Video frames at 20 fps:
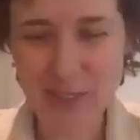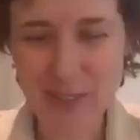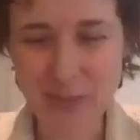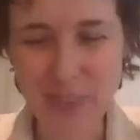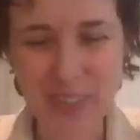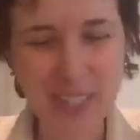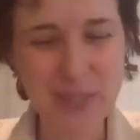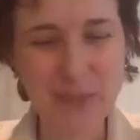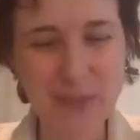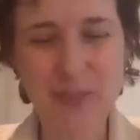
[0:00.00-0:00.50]

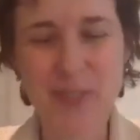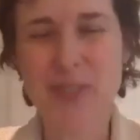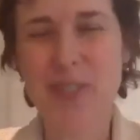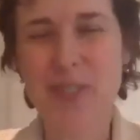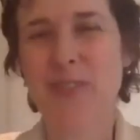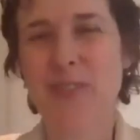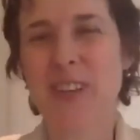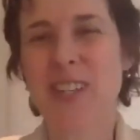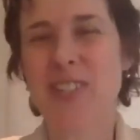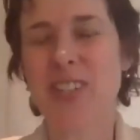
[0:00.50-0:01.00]
interviews
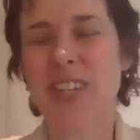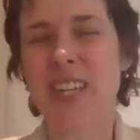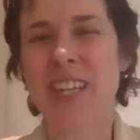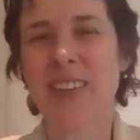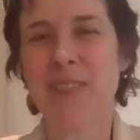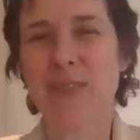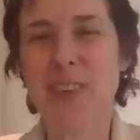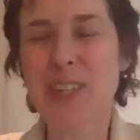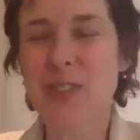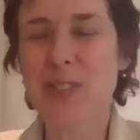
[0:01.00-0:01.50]

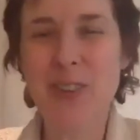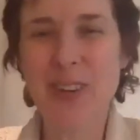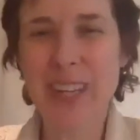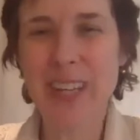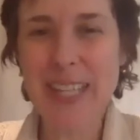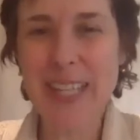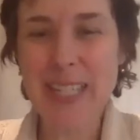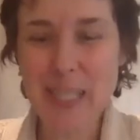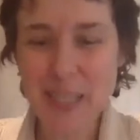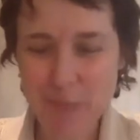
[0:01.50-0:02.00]

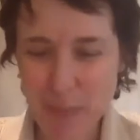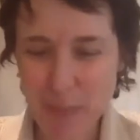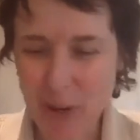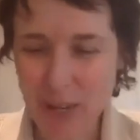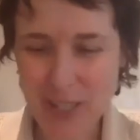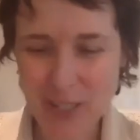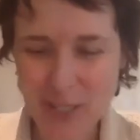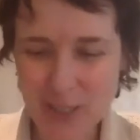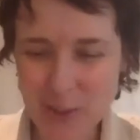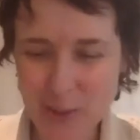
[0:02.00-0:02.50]
featuring
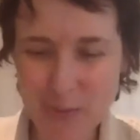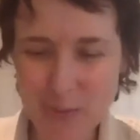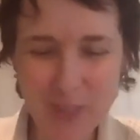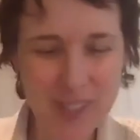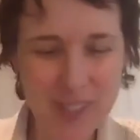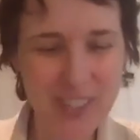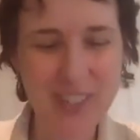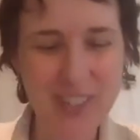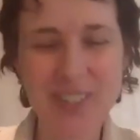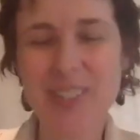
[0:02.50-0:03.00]
inspirational
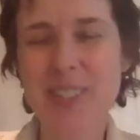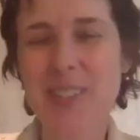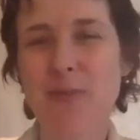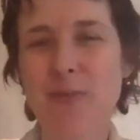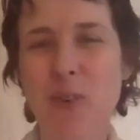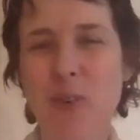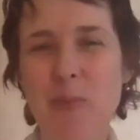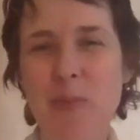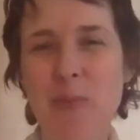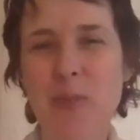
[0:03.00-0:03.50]
musicians
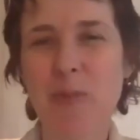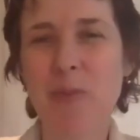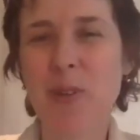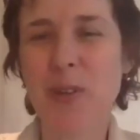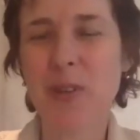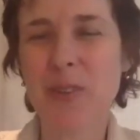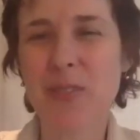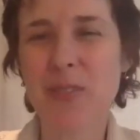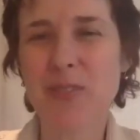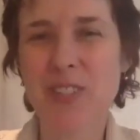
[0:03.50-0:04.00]
from the
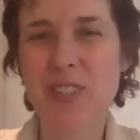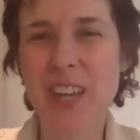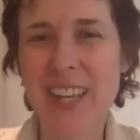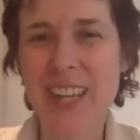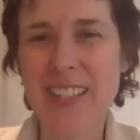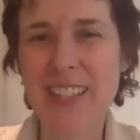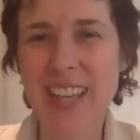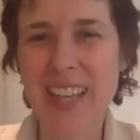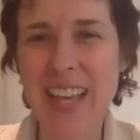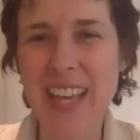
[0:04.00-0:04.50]
world of
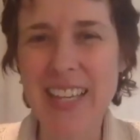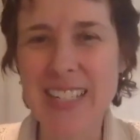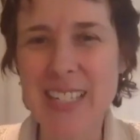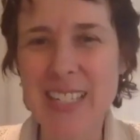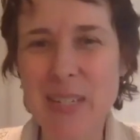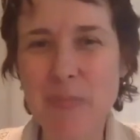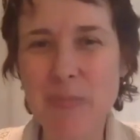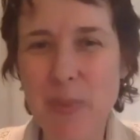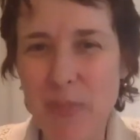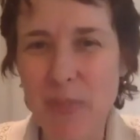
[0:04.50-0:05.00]
jazz and
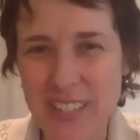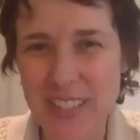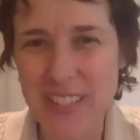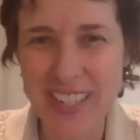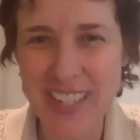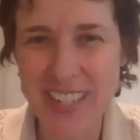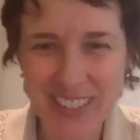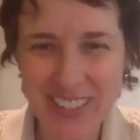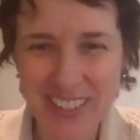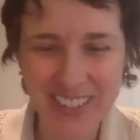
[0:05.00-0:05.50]

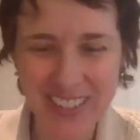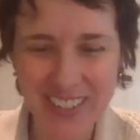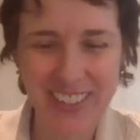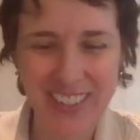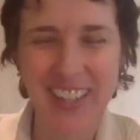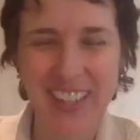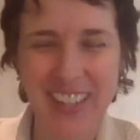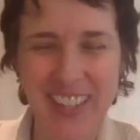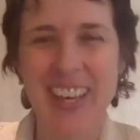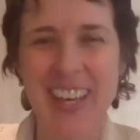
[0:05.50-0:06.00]
improvisation.
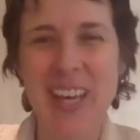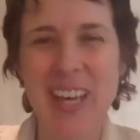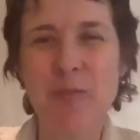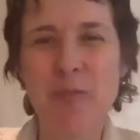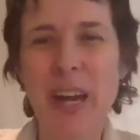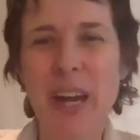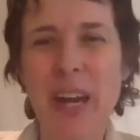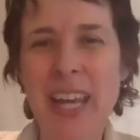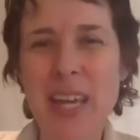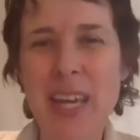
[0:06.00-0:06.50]

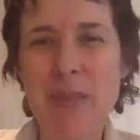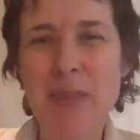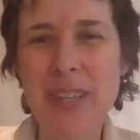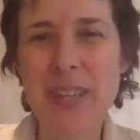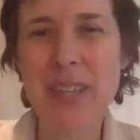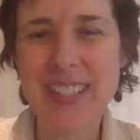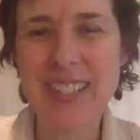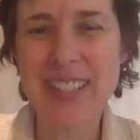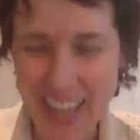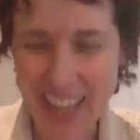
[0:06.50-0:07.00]
My name
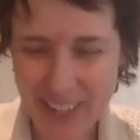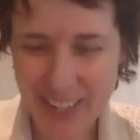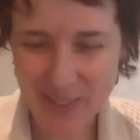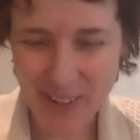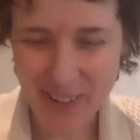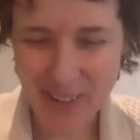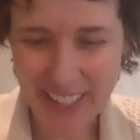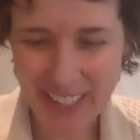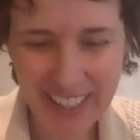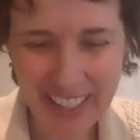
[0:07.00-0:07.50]
is
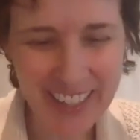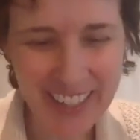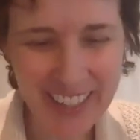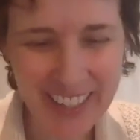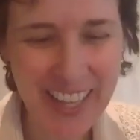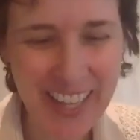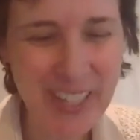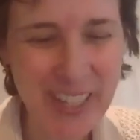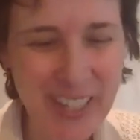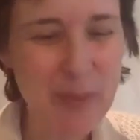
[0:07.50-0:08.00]
Andrea Keller,
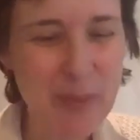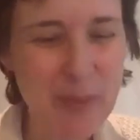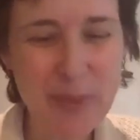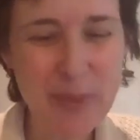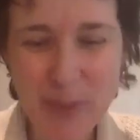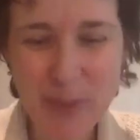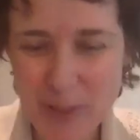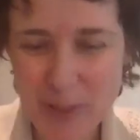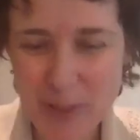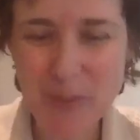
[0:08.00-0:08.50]
and I'm
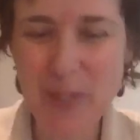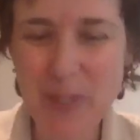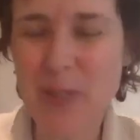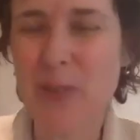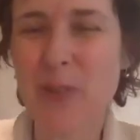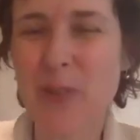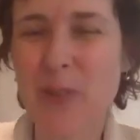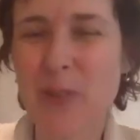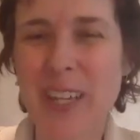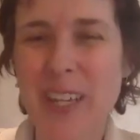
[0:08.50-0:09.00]
thrilled to be
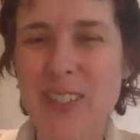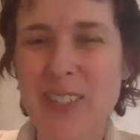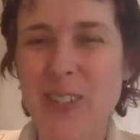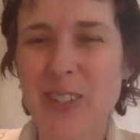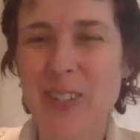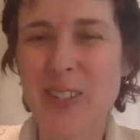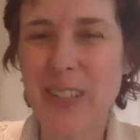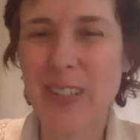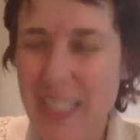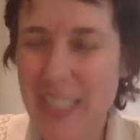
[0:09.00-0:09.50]
talking
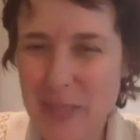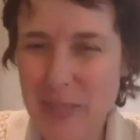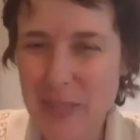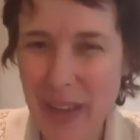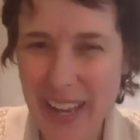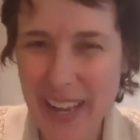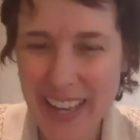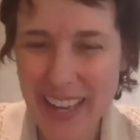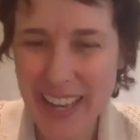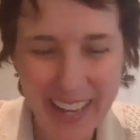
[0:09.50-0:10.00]
to Linda
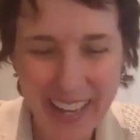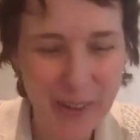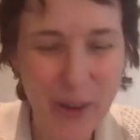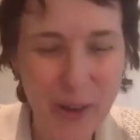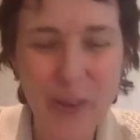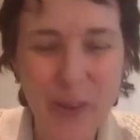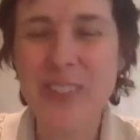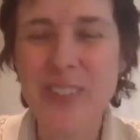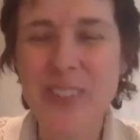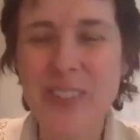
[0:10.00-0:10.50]

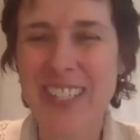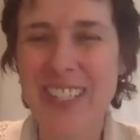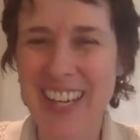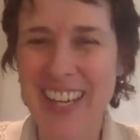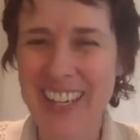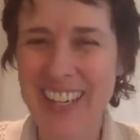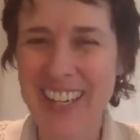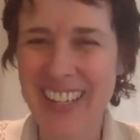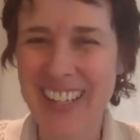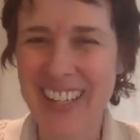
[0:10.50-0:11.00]
Mahano
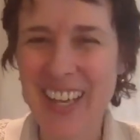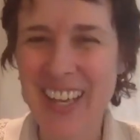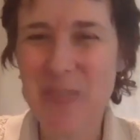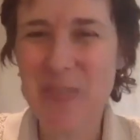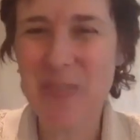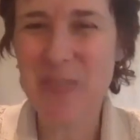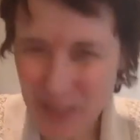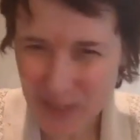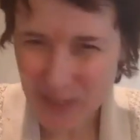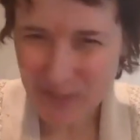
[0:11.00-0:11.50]
today.
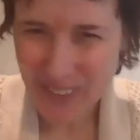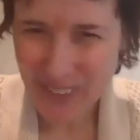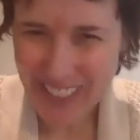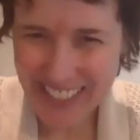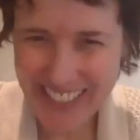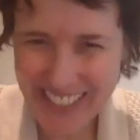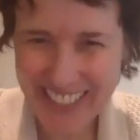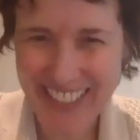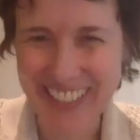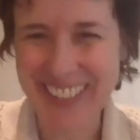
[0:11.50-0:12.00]
Welcome,
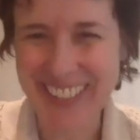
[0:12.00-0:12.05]
Linda.